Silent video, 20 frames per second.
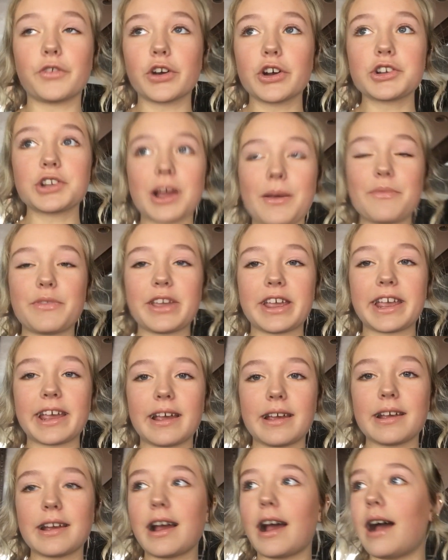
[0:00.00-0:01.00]
first I'm
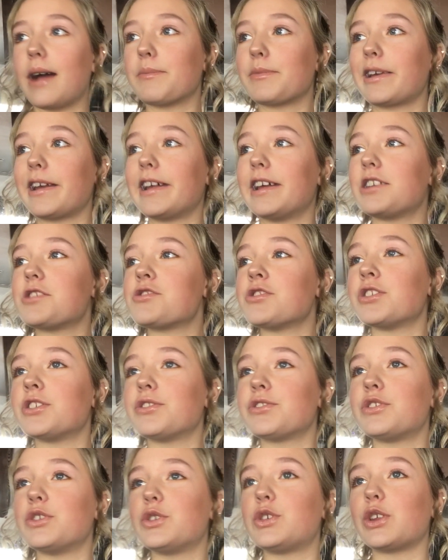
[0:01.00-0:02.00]
thinking I'm gonna
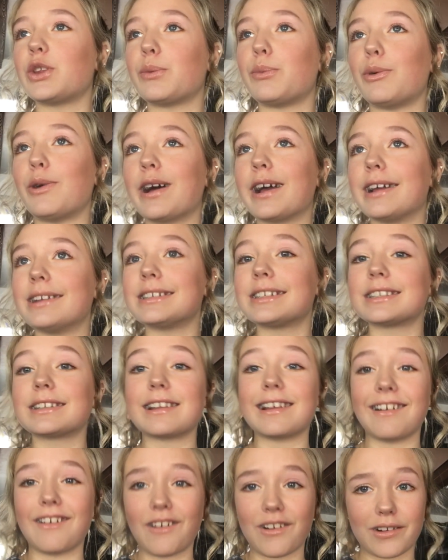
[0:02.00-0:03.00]
introduce you to the plants
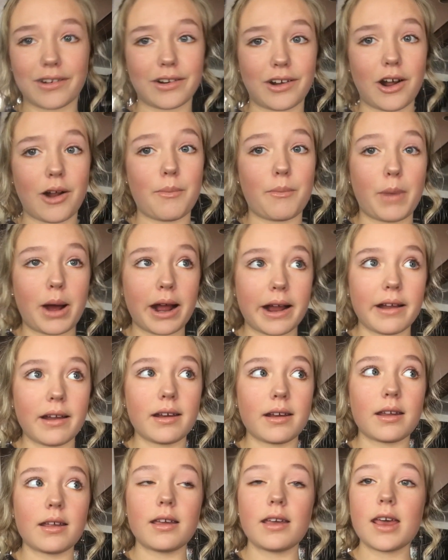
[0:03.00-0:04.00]
that are not
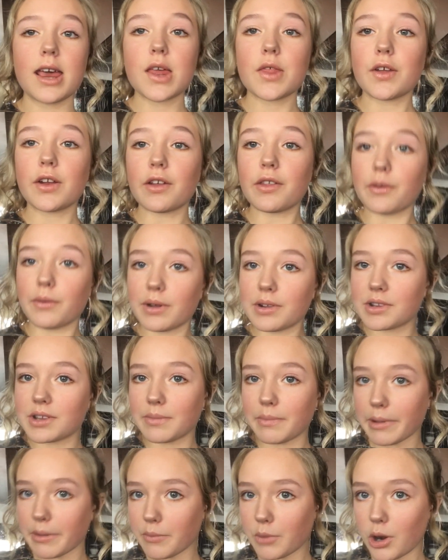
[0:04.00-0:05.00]
mine. They're the ones
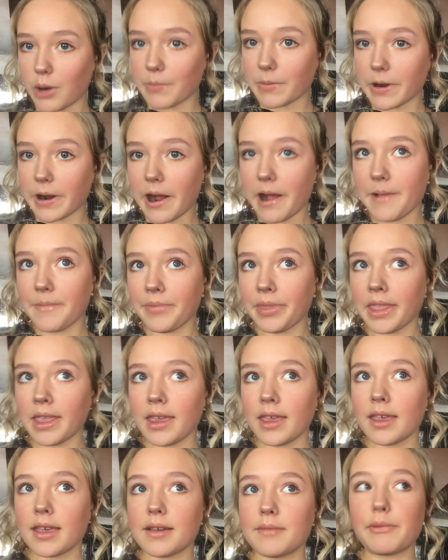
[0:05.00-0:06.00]
that my mom got.
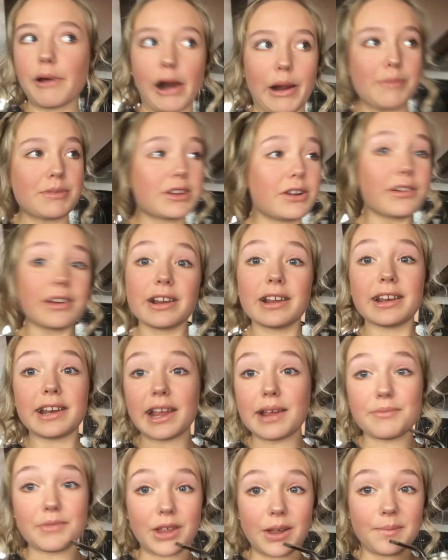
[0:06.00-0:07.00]
But I'm still gonna
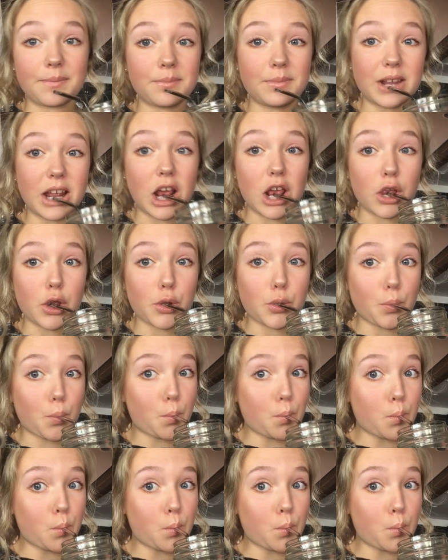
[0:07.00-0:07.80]
name them because